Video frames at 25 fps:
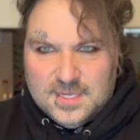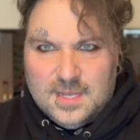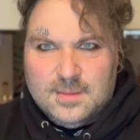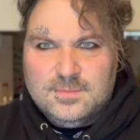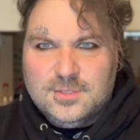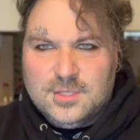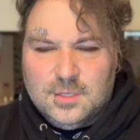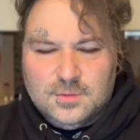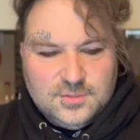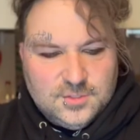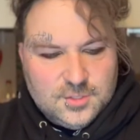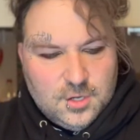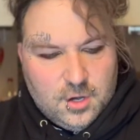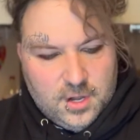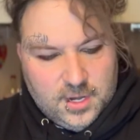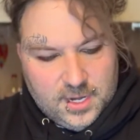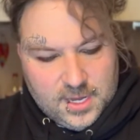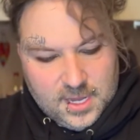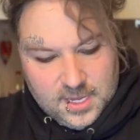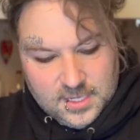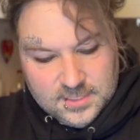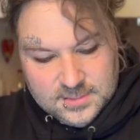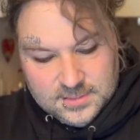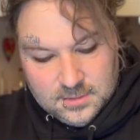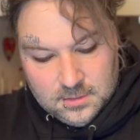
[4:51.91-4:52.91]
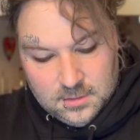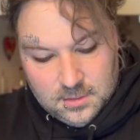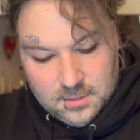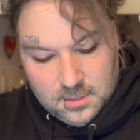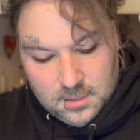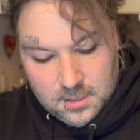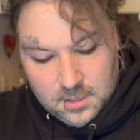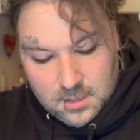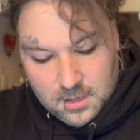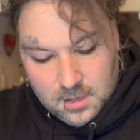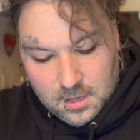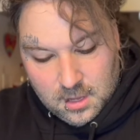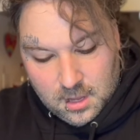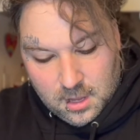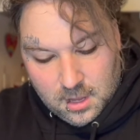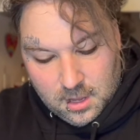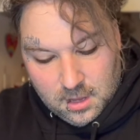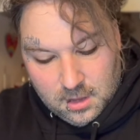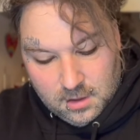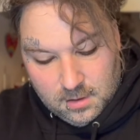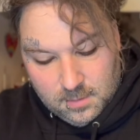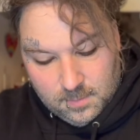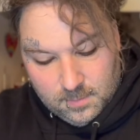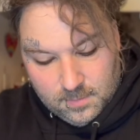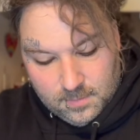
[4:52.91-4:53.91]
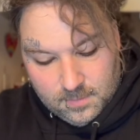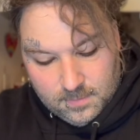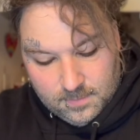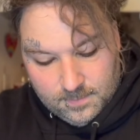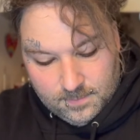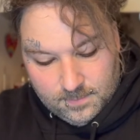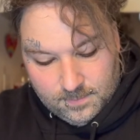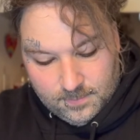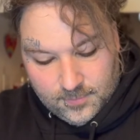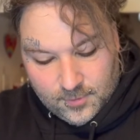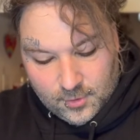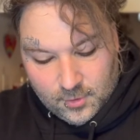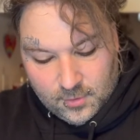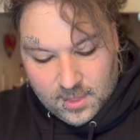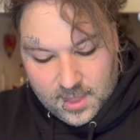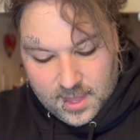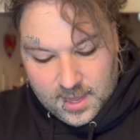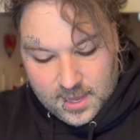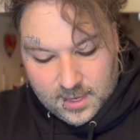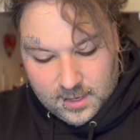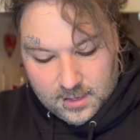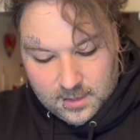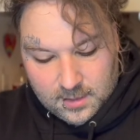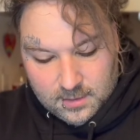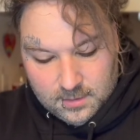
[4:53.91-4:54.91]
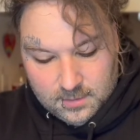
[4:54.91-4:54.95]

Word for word: I'm so sorry, guys. Um, they're like.